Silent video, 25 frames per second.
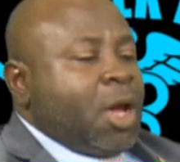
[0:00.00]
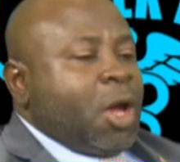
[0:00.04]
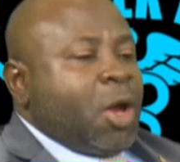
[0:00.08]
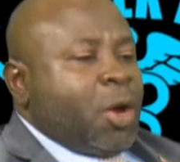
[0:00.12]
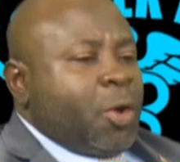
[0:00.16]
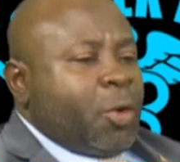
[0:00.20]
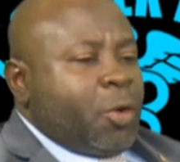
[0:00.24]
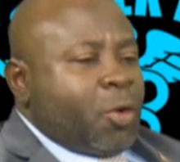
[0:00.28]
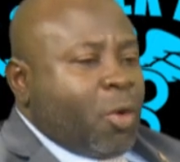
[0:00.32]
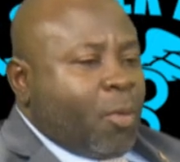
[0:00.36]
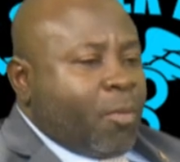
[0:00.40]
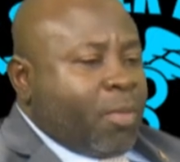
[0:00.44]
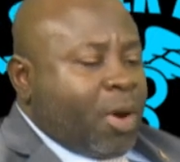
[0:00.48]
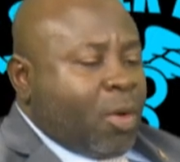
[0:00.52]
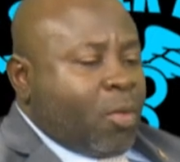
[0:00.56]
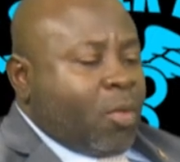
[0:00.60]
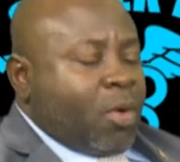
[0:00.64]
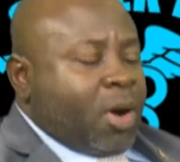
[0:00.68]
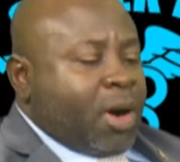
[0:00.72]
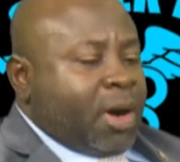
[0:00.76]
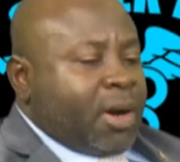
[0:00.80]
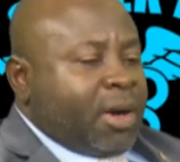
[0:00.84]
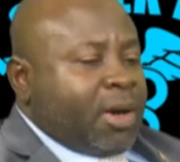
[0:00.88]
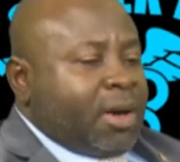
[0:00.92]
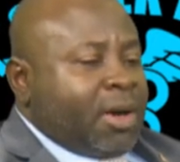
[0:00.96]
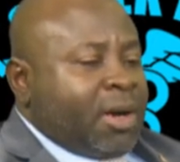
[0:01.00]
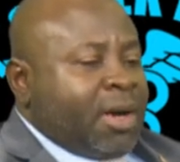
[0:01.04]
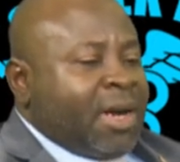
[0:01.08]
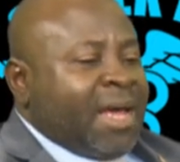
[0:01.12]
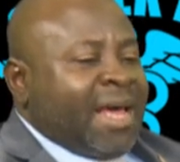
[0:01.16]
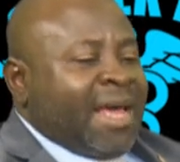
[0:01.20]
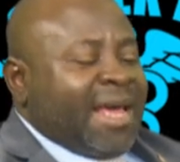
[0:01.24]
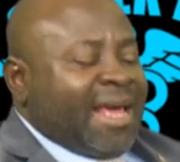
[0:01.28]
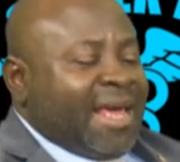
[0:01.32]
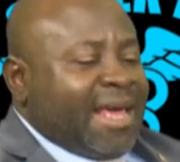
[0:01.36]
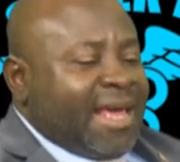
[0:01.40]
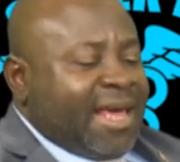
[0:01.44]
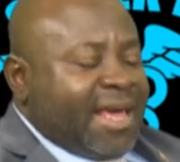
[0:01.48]
number one,
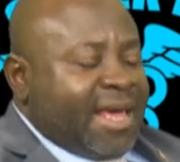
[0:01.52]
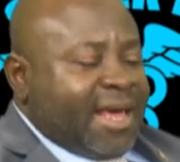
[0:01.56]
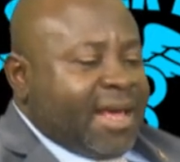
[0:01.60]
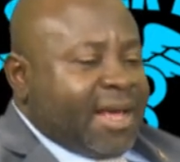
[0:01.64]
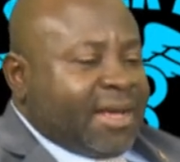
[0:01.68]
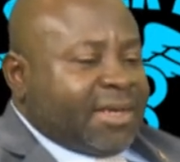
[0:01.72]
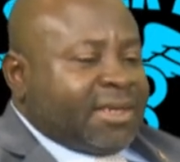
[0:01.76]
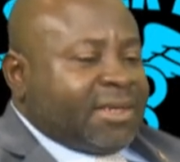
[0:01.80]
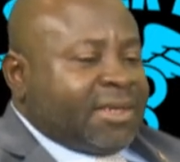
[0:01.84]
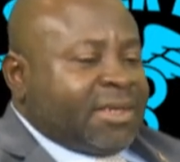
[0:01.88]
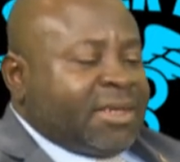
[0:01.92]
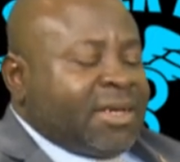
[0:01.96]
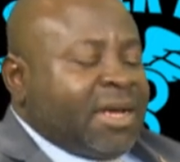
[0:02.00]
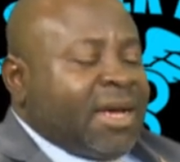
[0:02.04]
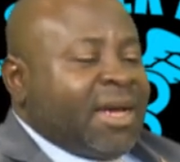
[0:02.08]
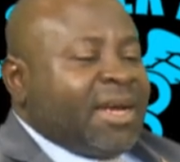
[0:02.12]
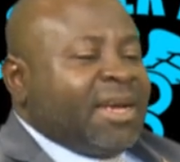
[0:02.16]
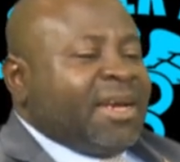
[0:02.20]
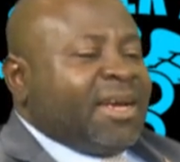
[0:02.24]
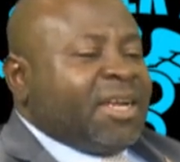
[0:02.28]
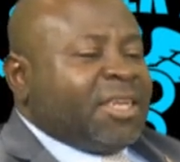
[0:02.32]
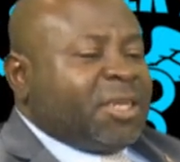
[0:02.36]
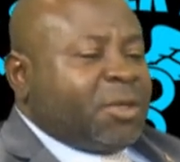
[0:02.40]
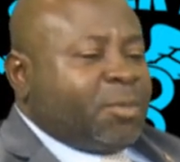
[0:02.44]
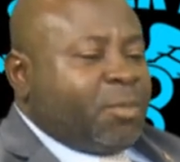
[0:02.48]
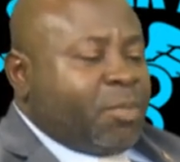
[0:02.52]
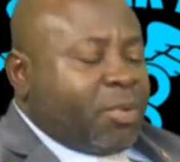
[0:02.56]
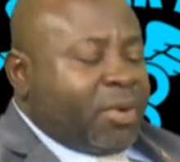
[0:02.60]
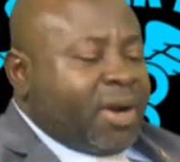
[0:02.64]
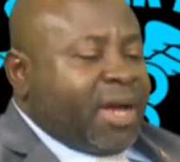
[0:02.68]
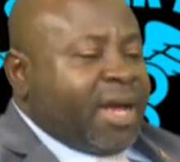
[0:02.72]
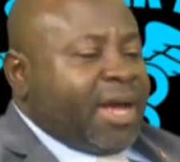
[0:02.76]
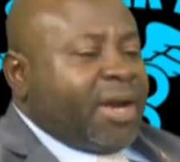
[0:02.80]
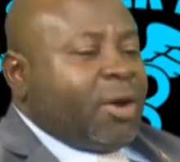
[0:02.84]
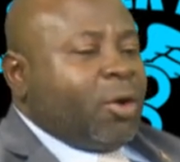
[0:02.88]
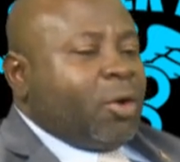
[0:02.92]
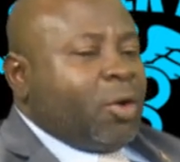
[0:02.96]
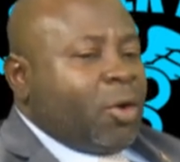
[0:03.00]
is the
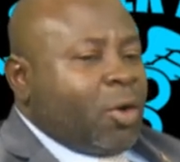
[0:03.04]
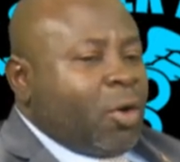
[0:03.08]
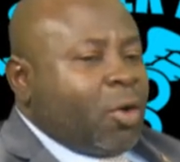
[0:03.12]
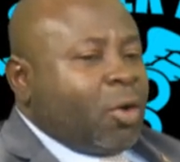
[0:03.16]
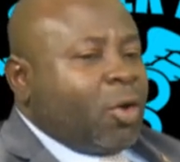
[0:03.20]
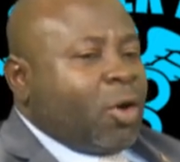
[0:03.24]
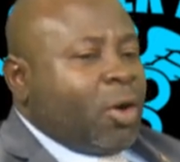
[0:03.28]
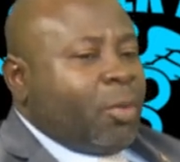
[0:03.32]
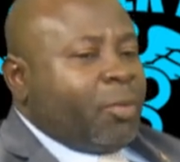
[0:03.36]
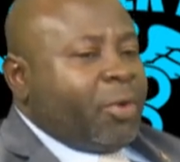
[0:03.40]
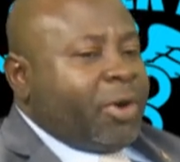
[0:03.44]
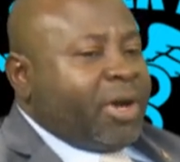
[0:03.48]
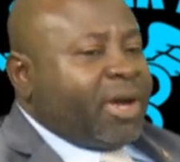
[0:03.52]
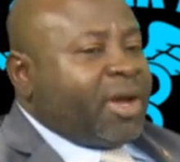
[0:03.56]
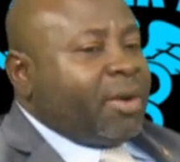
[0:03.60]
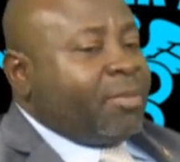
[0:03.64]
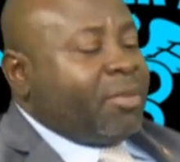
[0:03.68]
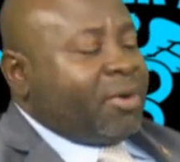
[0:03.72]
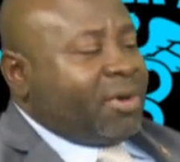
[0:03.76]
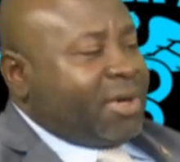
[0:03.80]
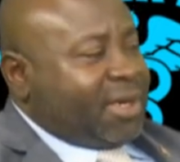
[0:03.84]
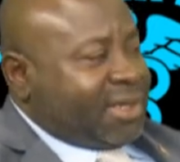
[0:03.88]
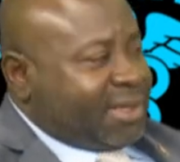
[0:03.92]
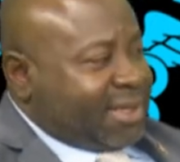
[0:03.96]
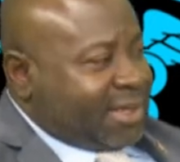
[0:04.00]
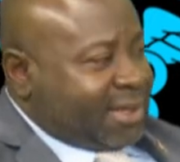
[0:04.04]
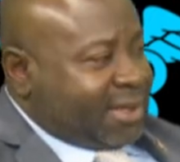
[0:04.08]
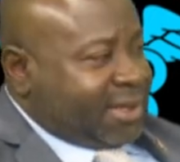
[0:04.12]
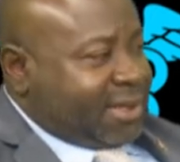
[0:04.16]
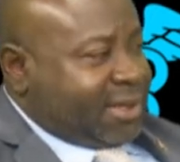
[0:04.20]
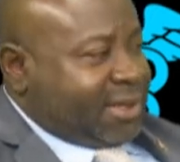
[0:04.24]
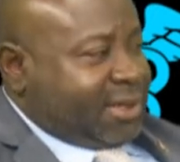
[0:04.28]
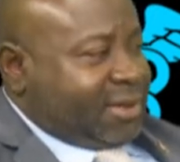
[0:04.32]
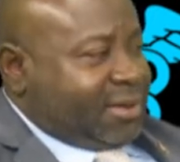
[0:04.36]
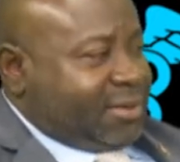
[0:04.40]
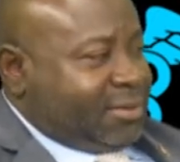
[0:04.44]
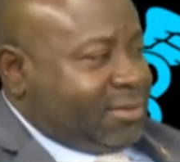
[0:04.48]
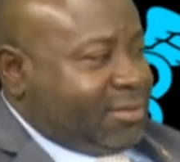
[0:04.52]
spread of non-communicable diseases.